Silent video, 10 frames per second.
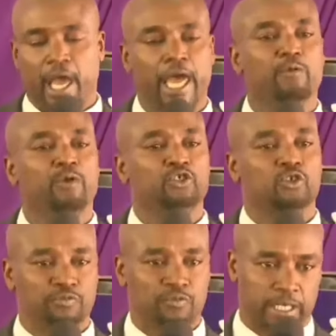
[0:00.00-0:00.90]
and we should
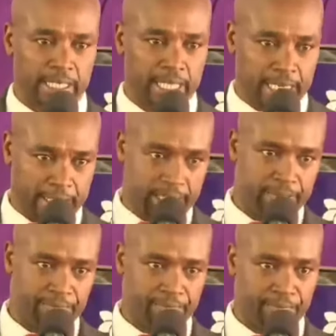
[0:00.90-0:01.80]
not forget that.
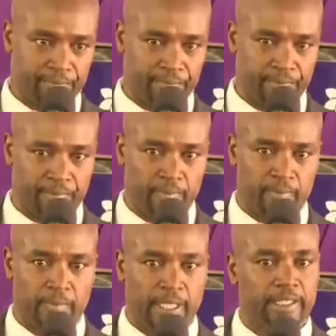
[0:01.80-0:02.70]

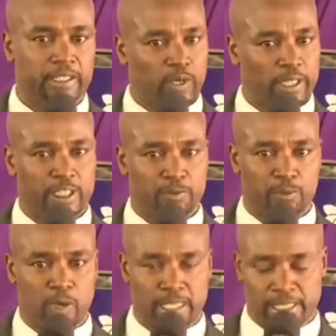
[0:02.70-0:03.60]
That is what these
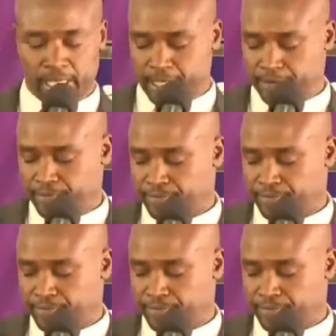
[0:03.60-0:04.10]
people are saying.